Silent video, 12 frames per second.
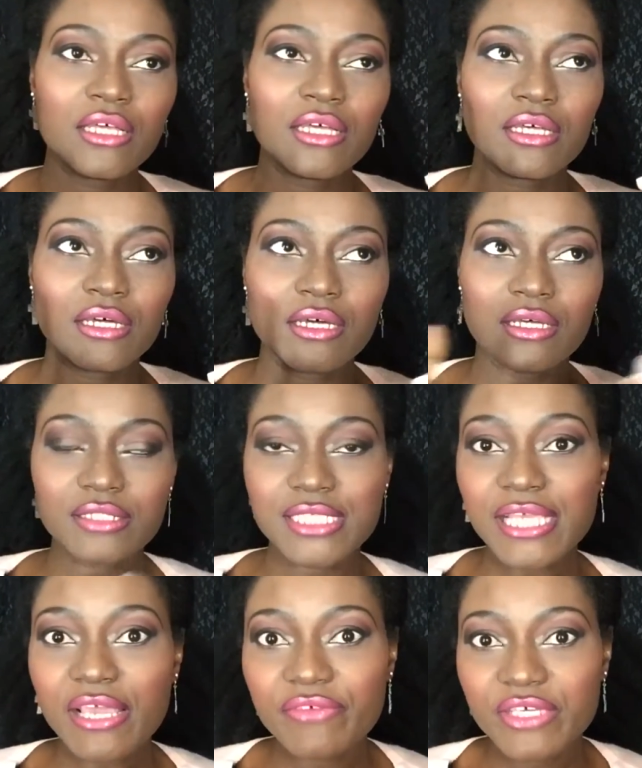uh, the
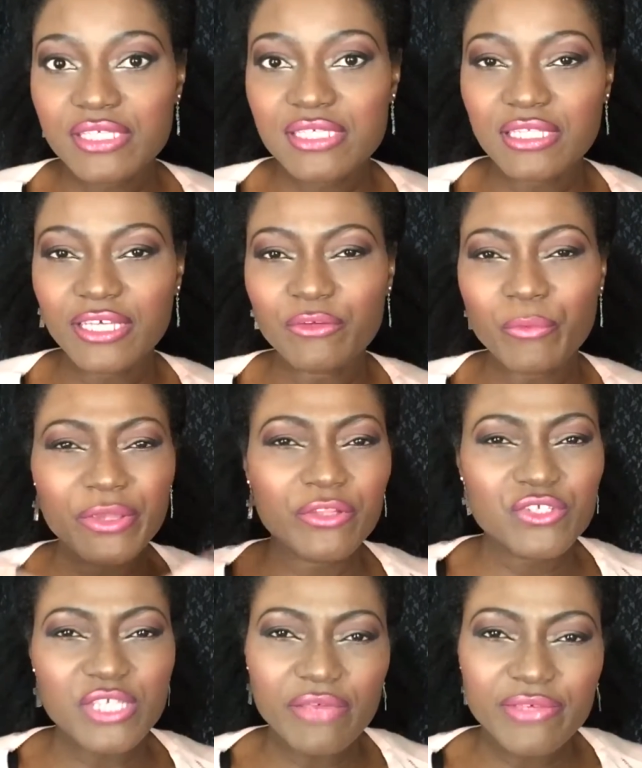savings, like a regular
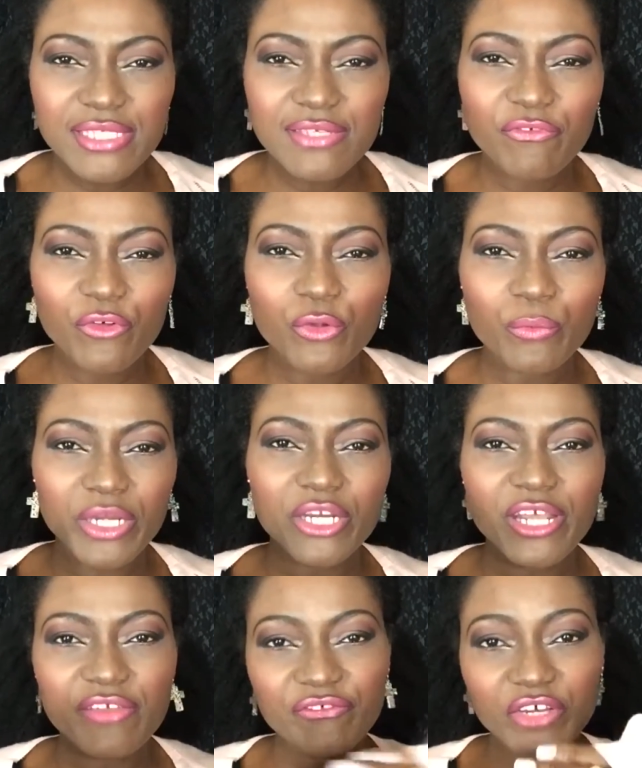savings for your rainy
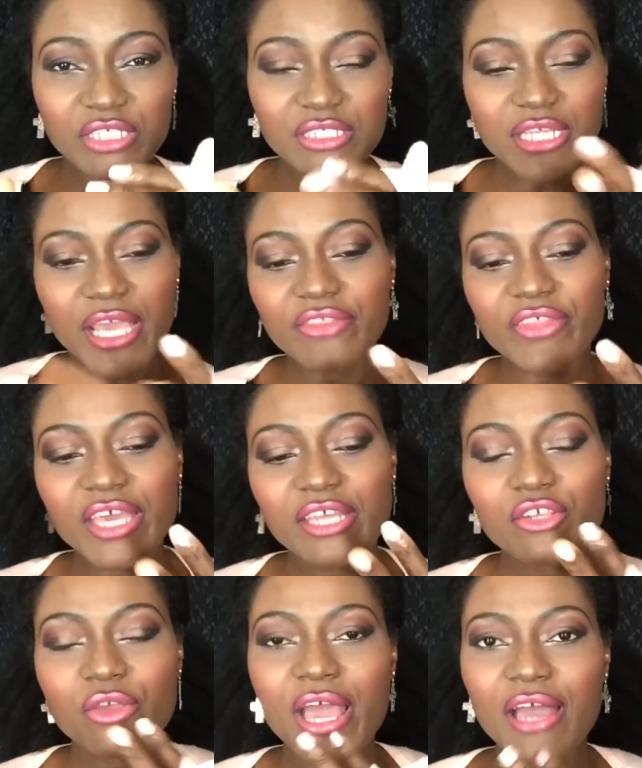day fund, and then
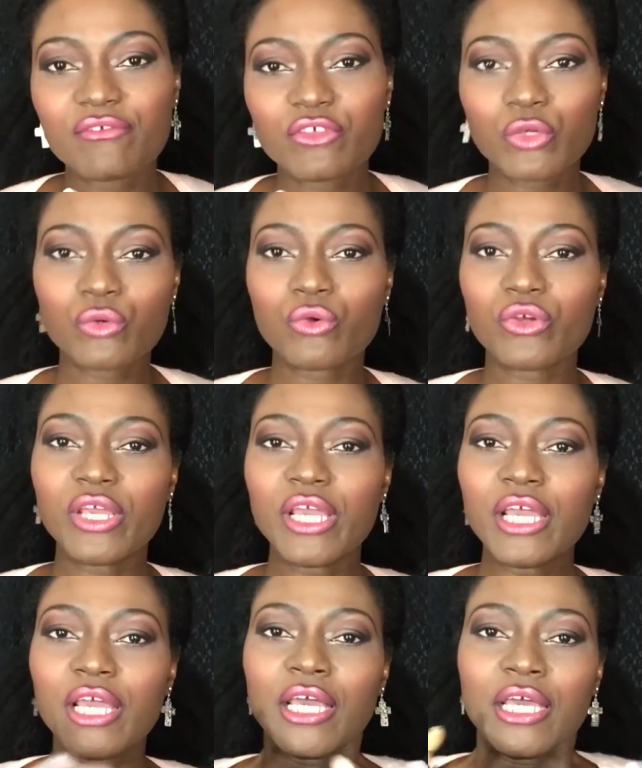you have your
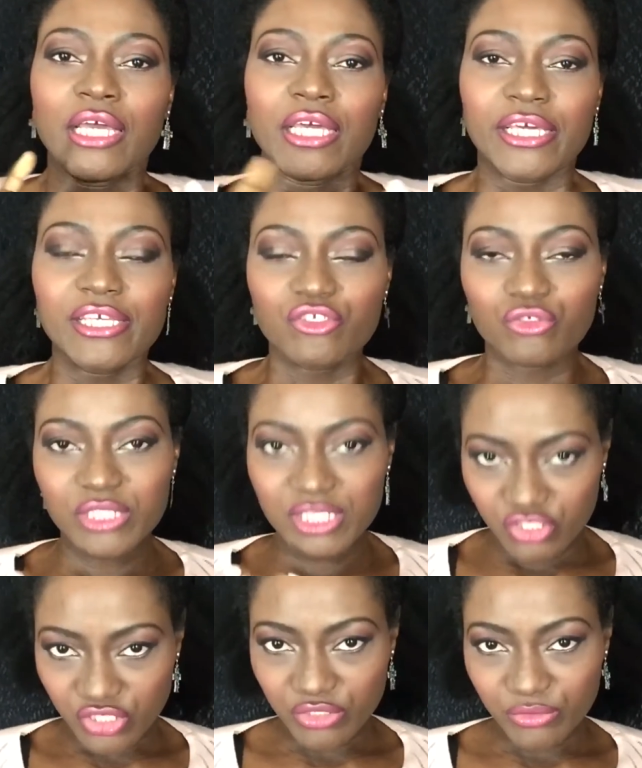interest
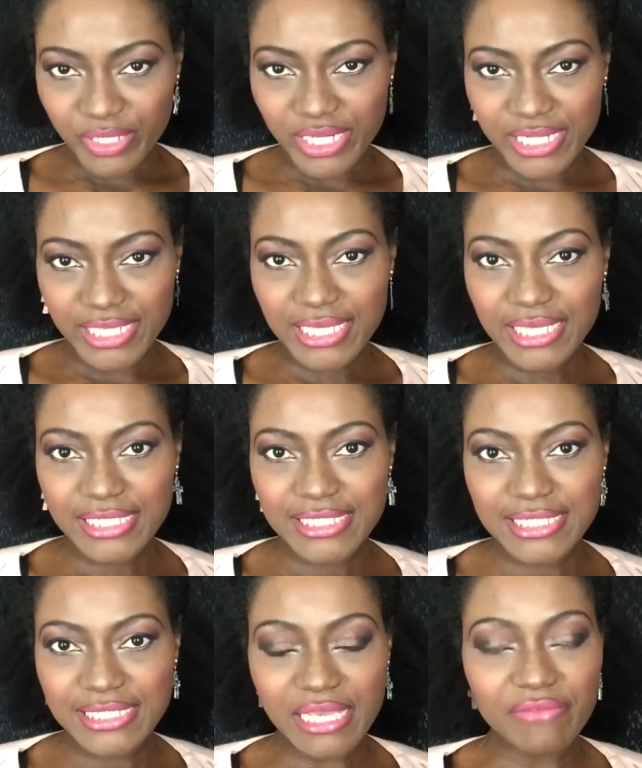generating
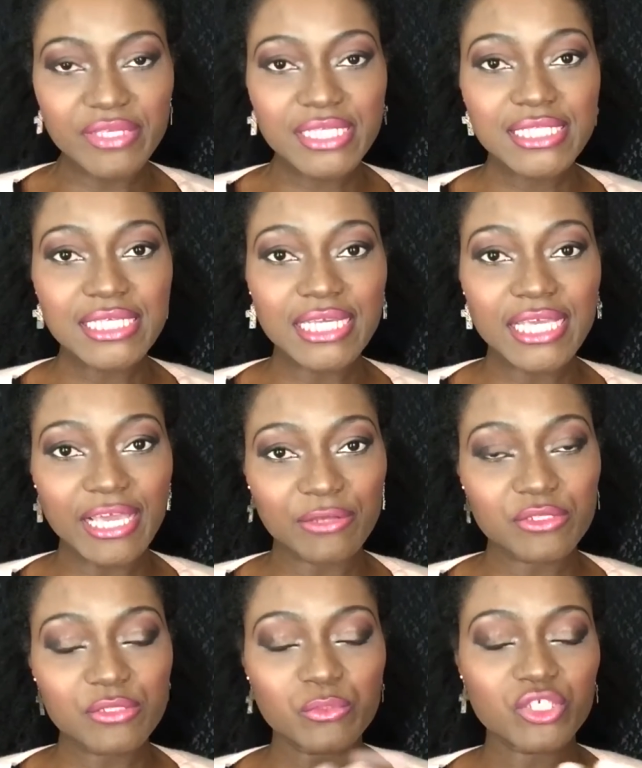savings
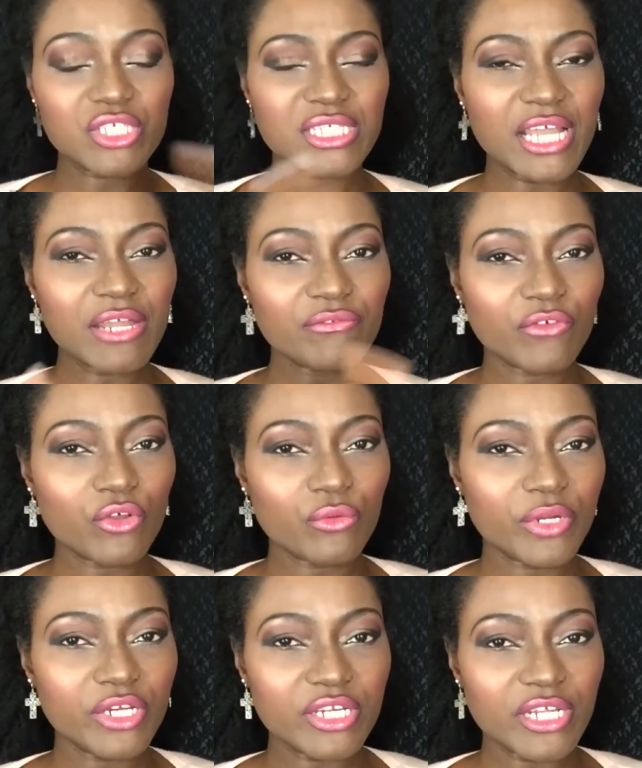account, which is not for your
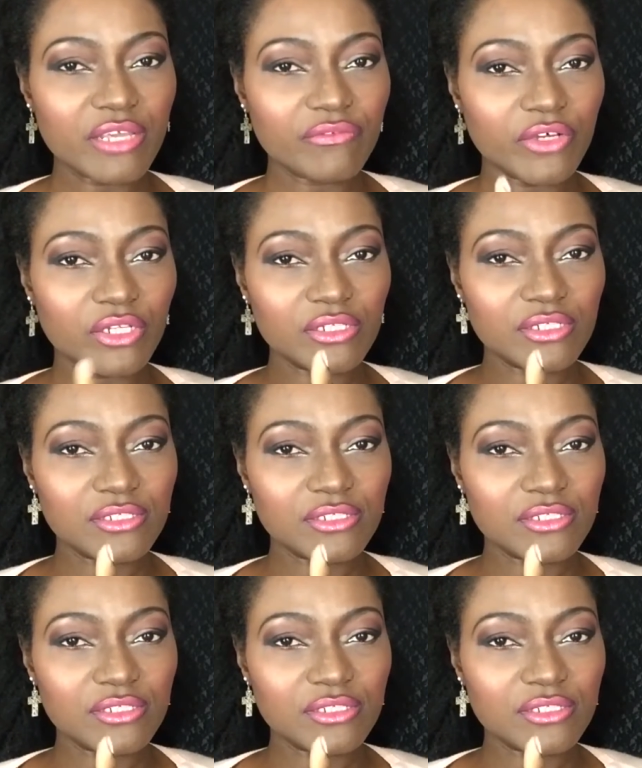rainy day fund.